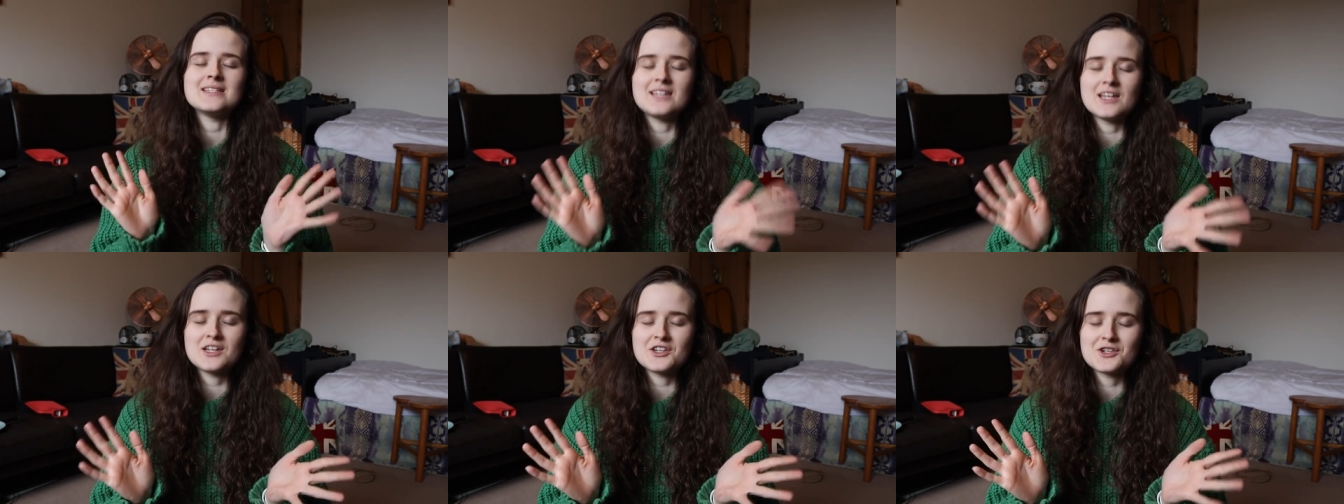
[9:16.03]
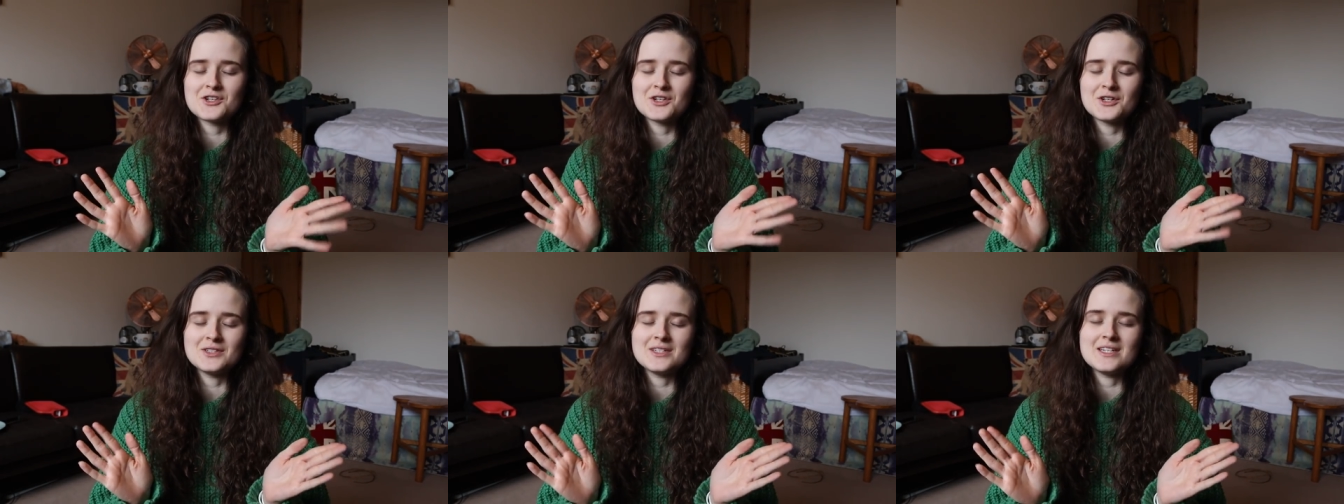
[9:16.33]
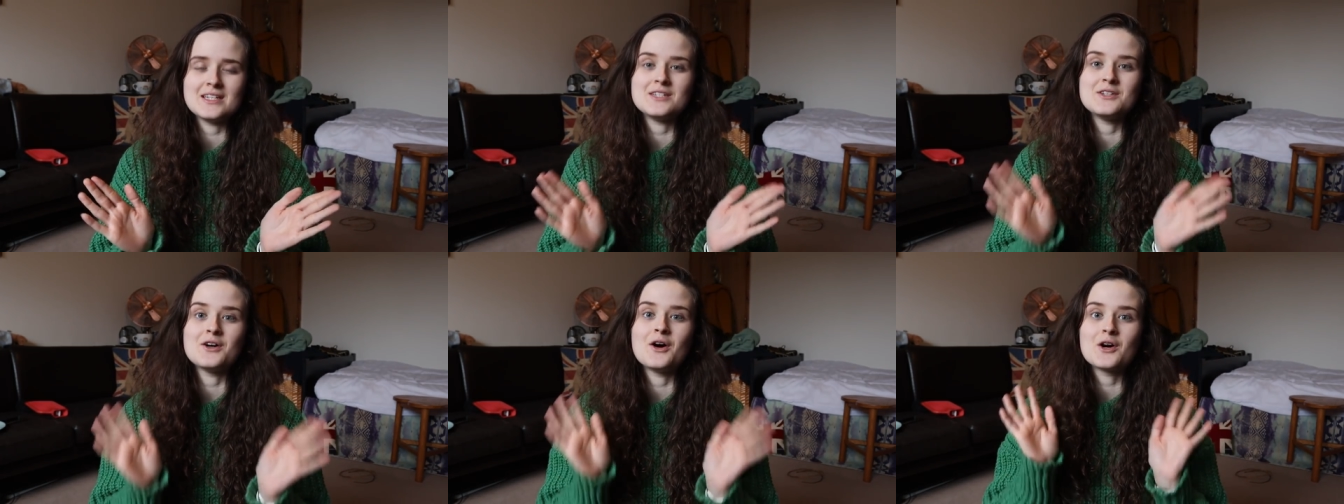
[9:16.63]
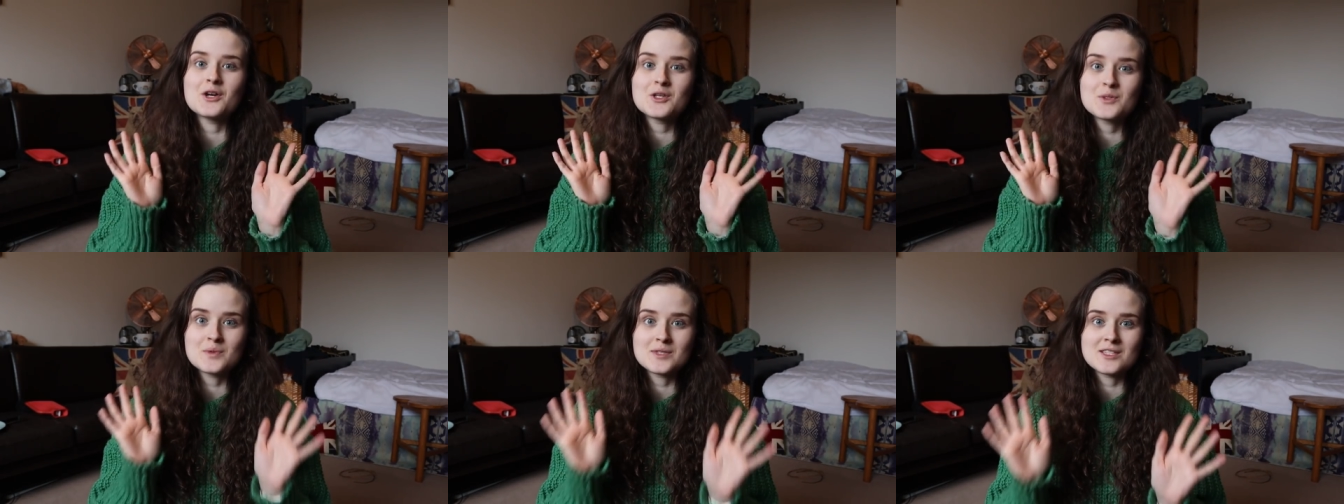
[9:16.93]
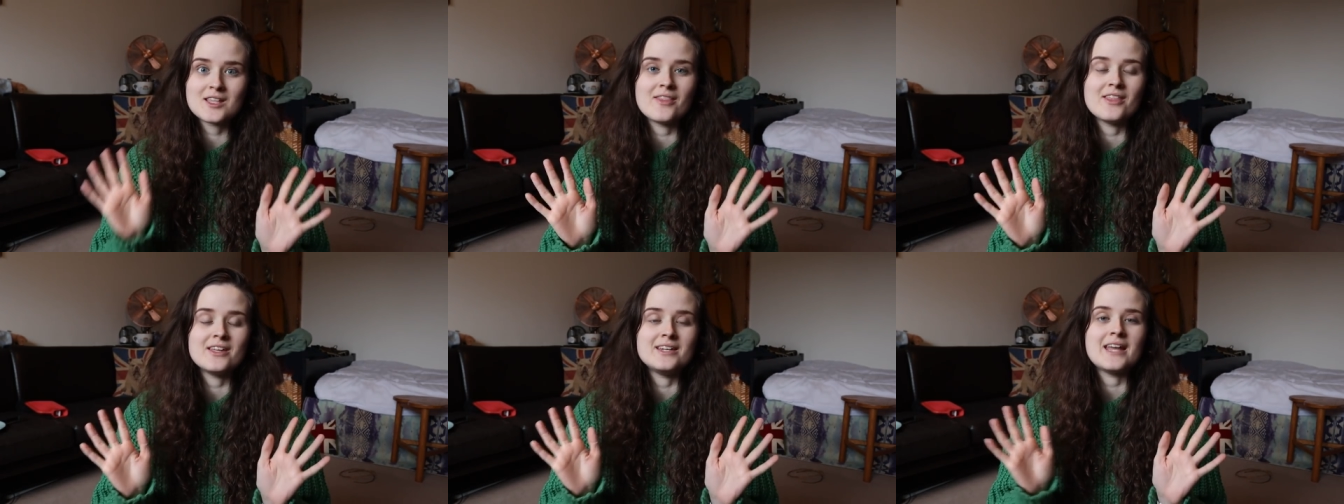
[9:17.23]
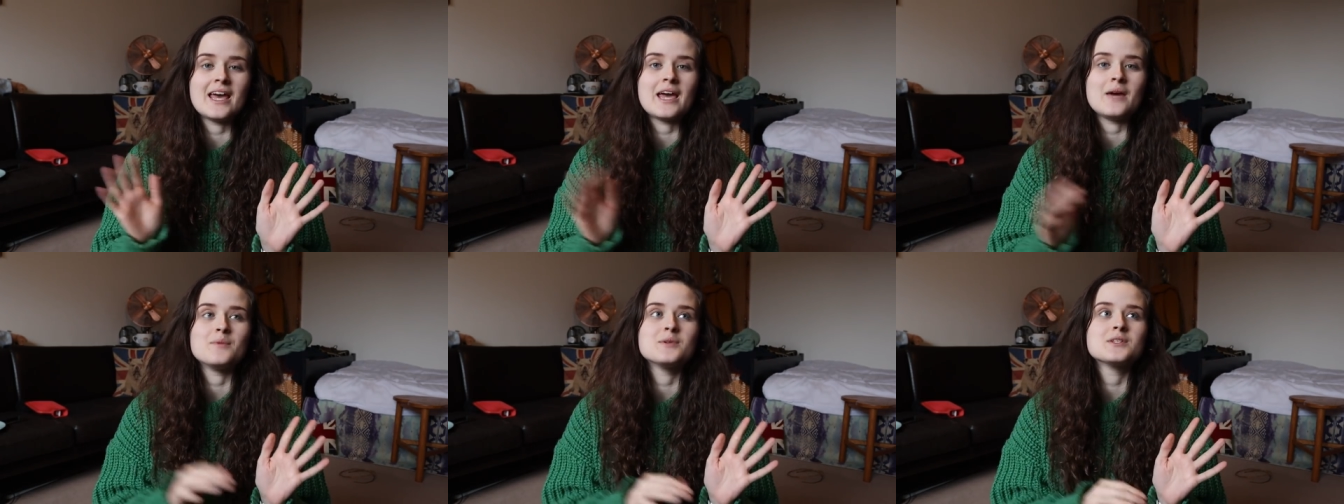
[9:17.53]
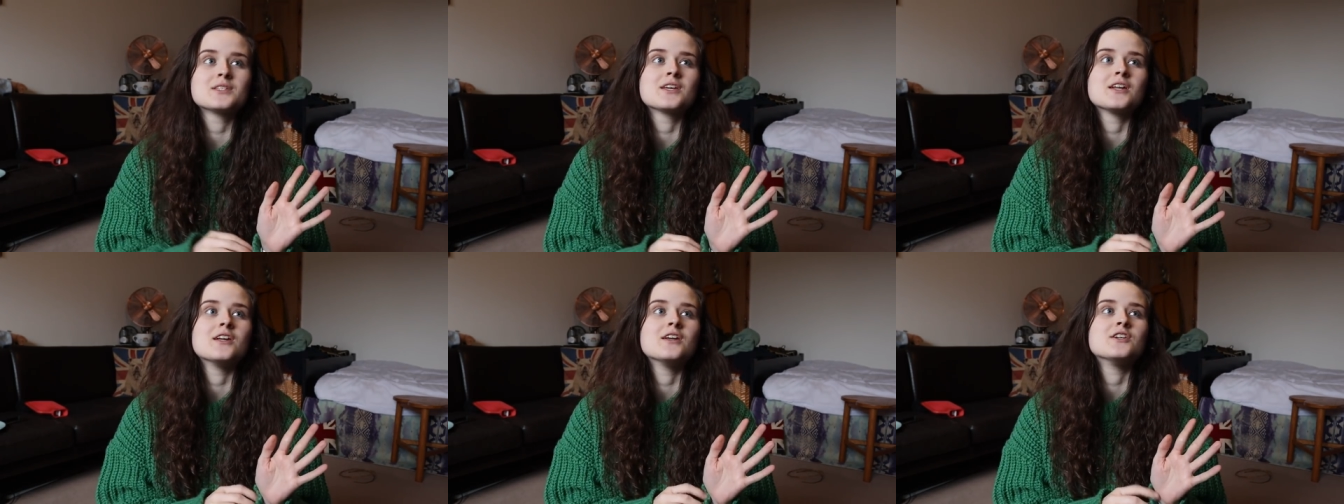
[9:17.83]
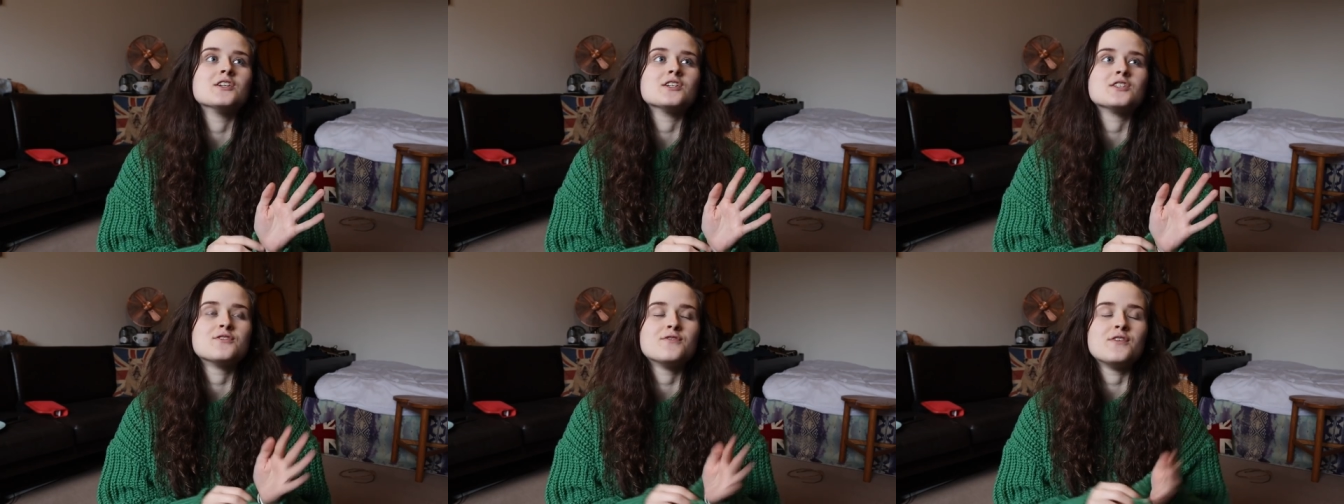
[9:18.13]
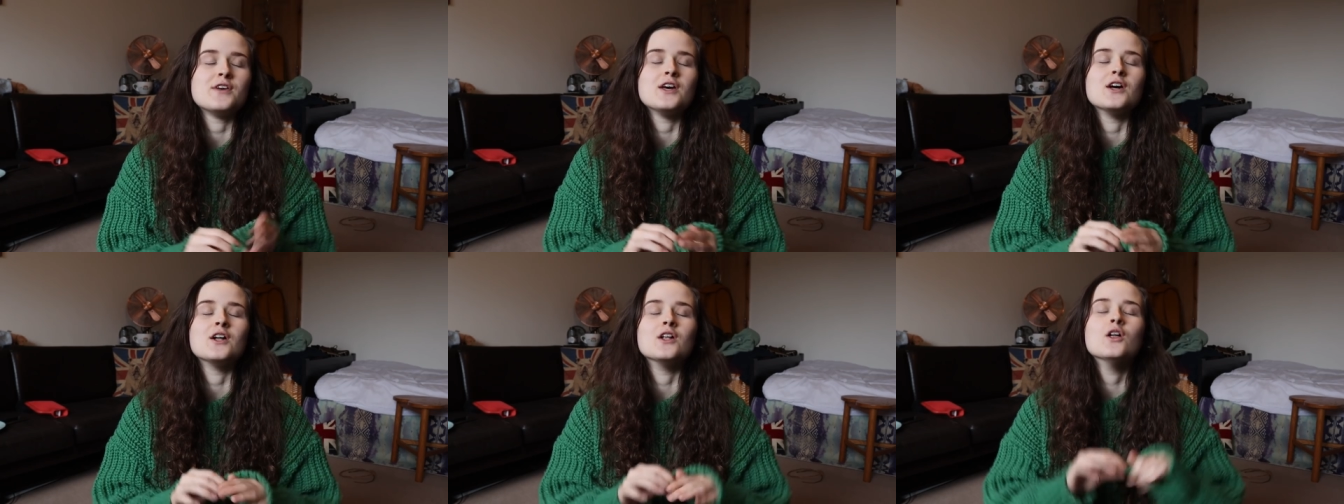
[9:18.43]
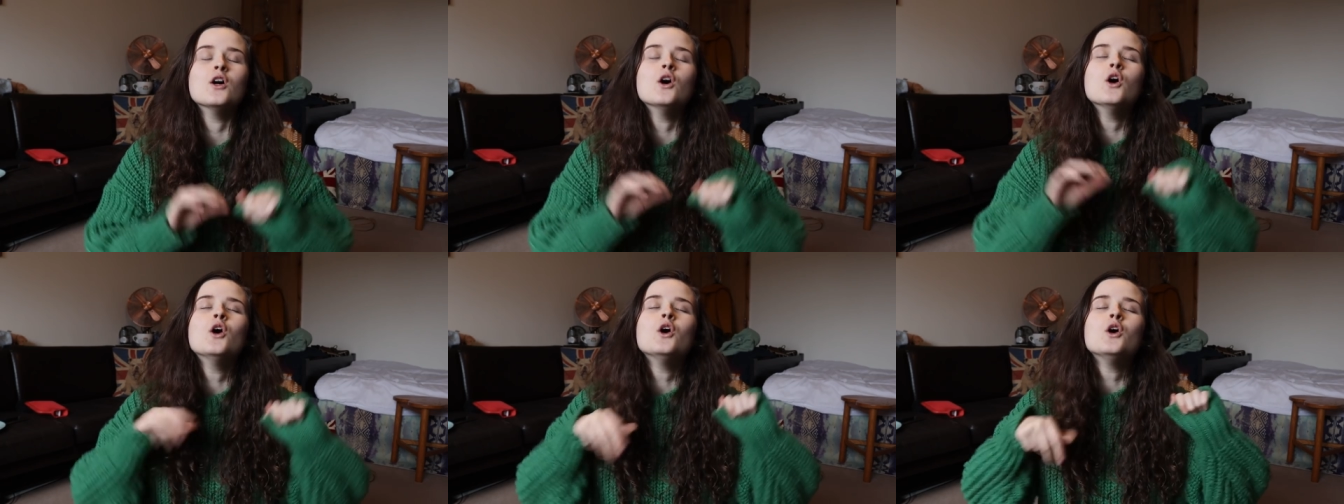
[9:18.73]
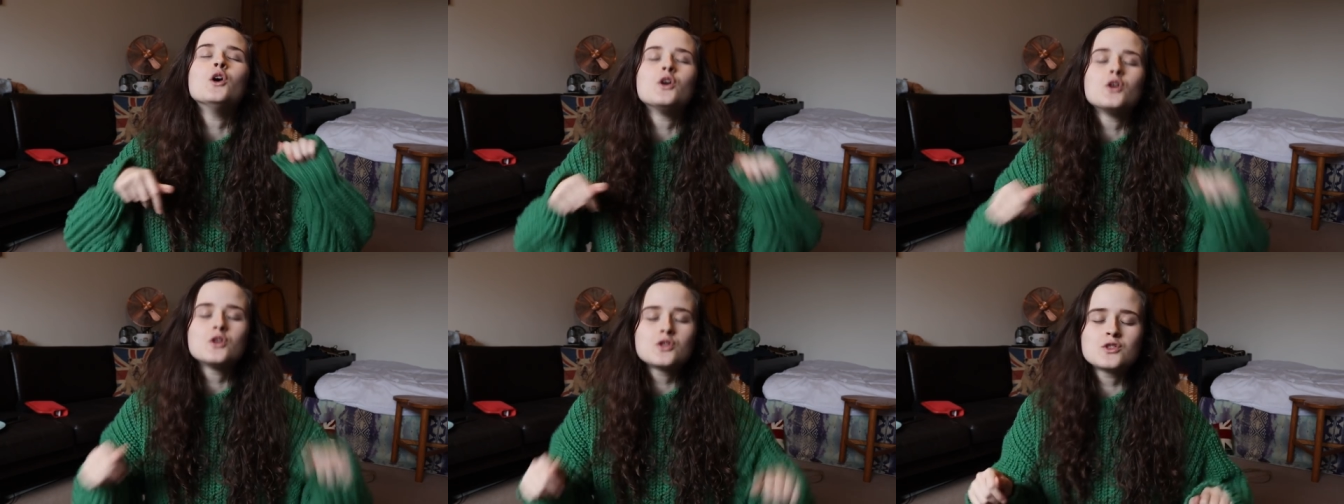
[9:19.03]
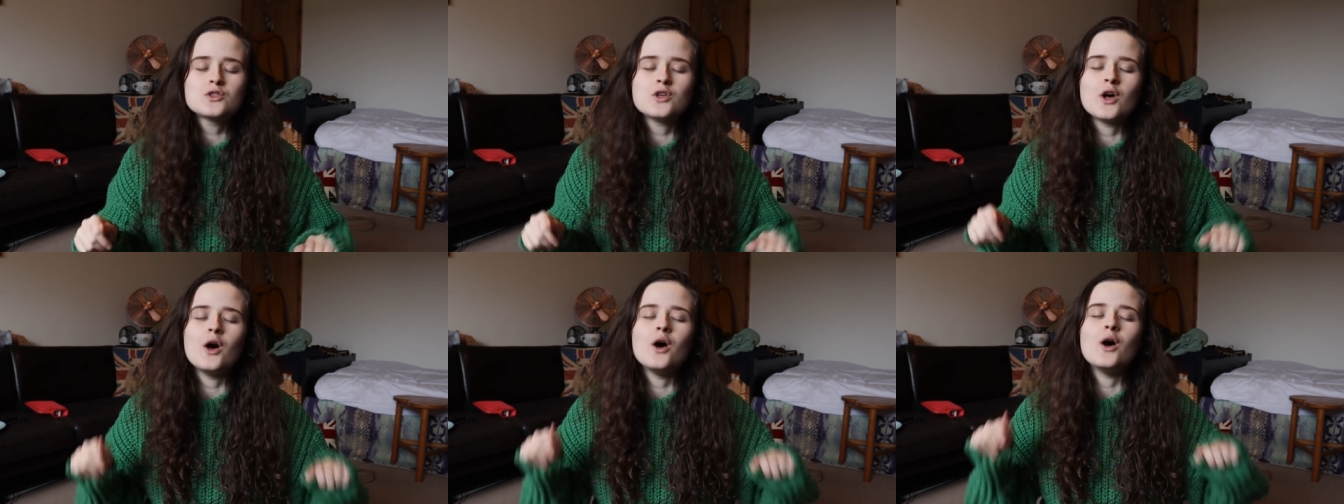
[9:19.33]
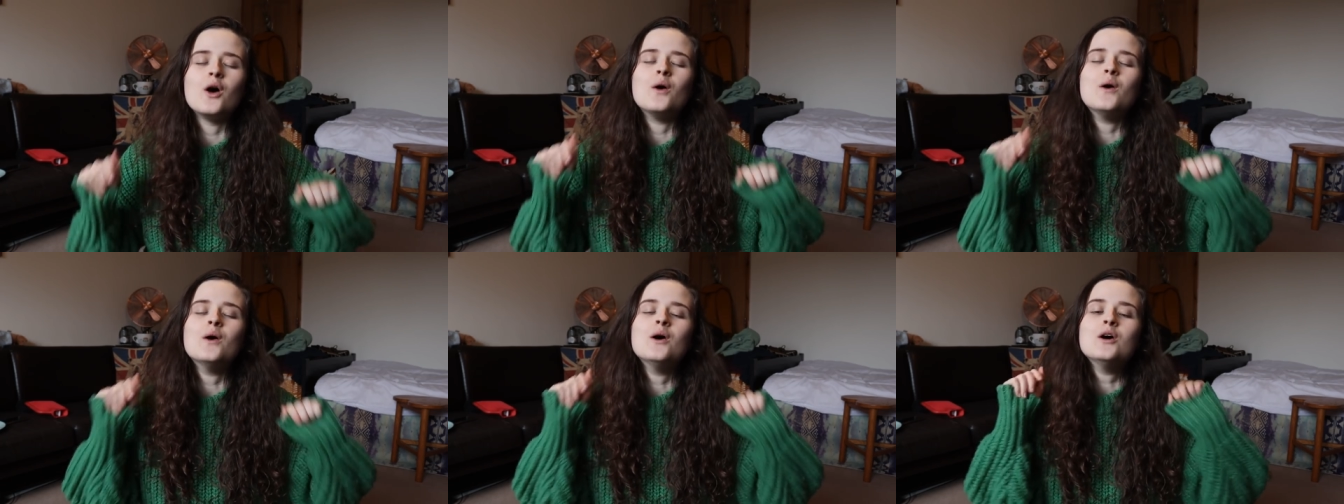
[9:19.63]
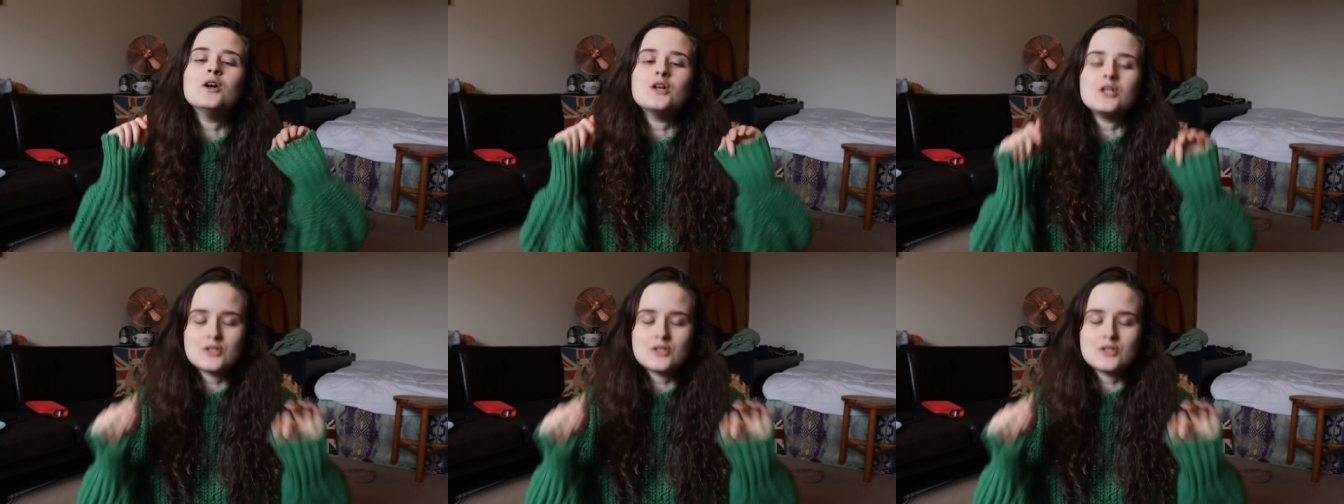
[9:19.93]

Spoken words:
digital detox was that the day was going to just feel so